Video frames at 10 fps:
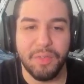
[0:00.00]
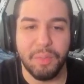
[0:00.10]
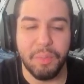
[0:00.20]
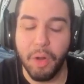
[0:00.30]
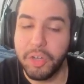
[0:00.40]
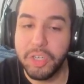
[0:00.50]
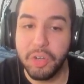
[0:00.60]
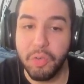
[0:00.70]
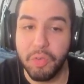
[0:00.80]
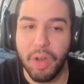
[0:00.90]
March,
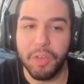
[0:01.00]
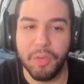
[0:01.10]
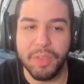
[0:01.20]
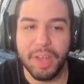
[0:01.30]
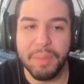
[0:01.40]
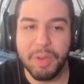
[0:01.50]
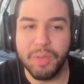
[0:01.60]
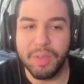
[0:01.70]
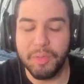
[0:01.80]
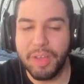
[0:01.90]
who also is going to be
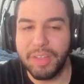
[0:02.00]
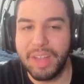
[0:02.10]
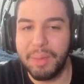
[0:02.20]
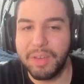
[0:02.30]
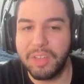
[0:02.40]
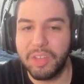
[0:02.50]
doing some crazy damage.